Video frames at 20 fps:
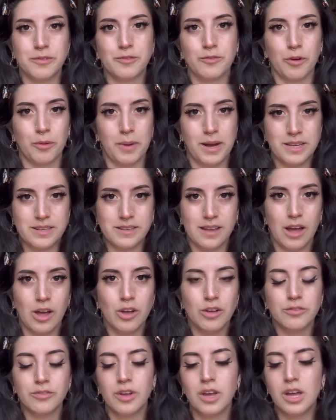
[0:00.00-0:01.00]
for
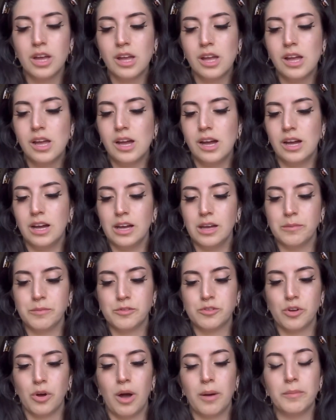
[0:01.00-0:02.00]
myself.
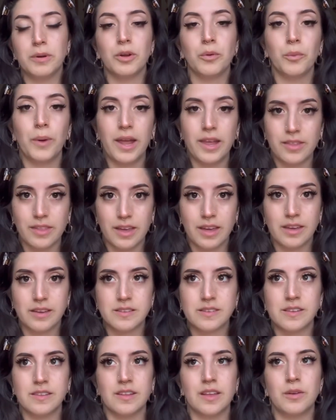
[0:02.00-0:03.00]
So I'm gonna weigh
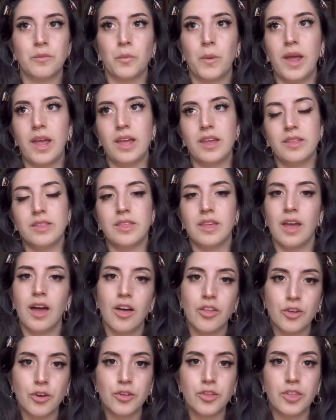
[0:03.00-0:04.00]
this and then weigh the
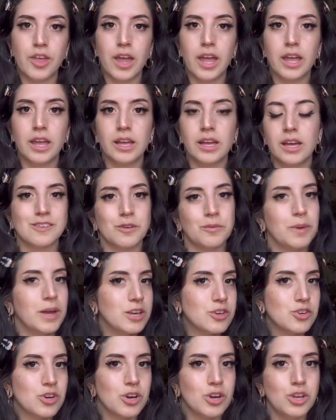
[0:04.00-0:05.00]
other thing. So
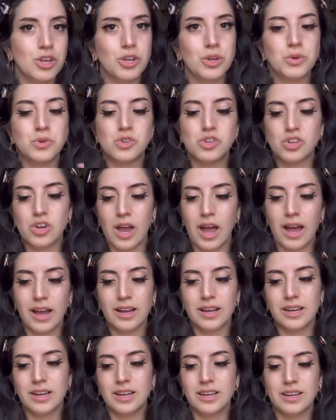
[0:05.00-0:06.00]
make sure you
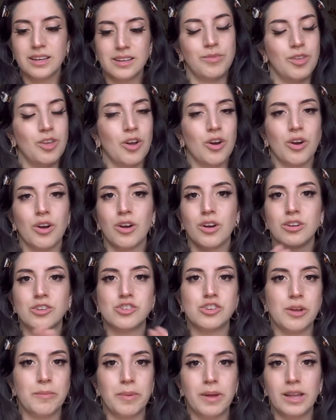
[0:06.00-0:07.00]
check your
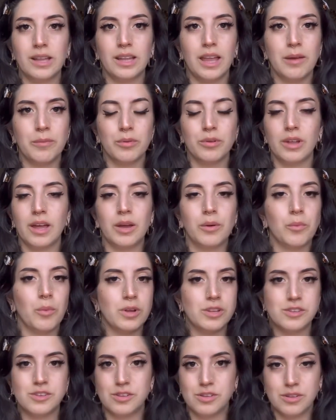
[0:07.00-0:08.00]
shipping label,
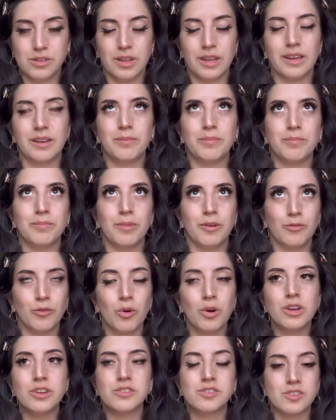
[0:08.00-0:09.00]

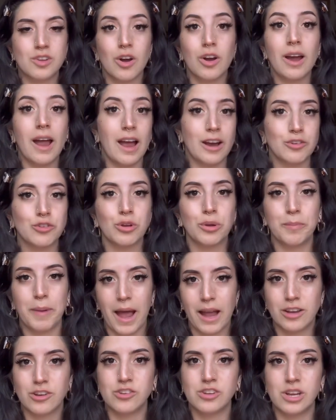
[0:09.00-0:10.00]
before you start actually
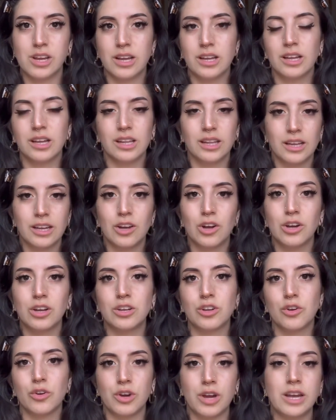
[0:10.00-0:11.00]
packaging, click
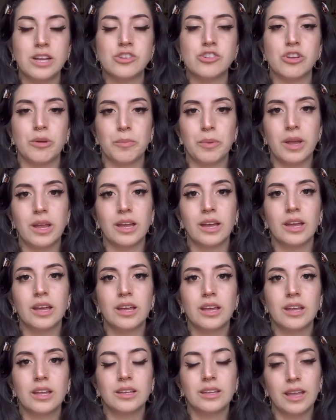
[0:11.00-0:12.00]
on create shipping
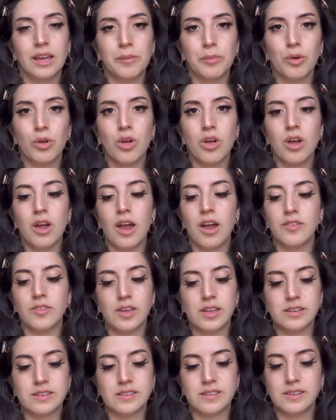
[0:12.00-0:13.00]
label and
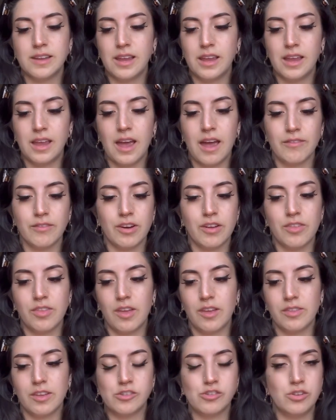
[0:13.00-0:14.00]
then see
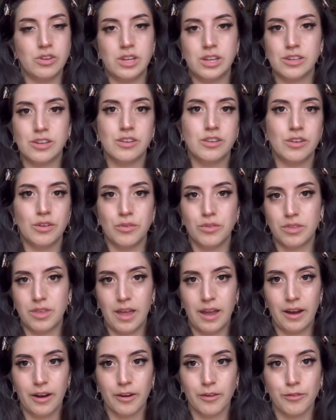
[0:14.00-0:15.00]
everything that you need to do
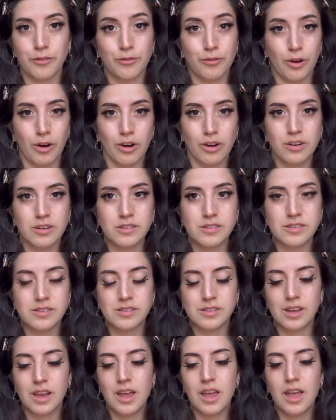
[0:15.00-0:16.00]
there
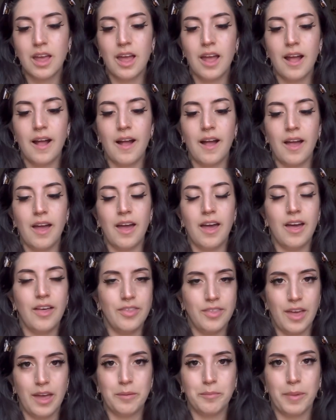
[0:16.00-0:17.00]
first,
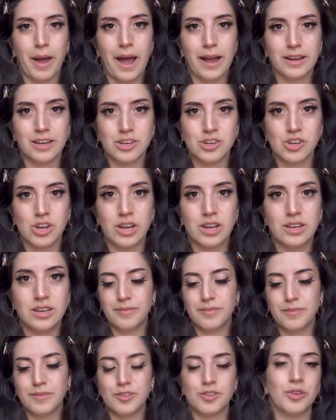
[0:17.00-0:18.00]
and then package it
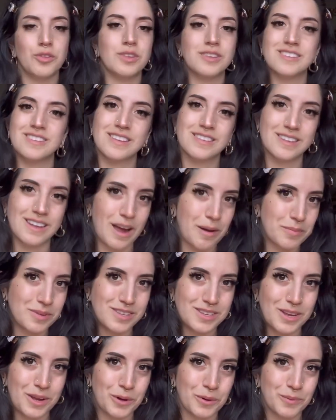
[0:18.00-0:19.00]
so this doesn't happen
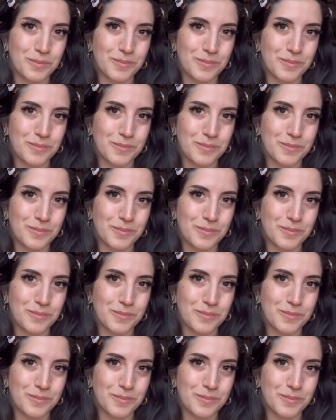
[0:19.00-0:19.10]
to you.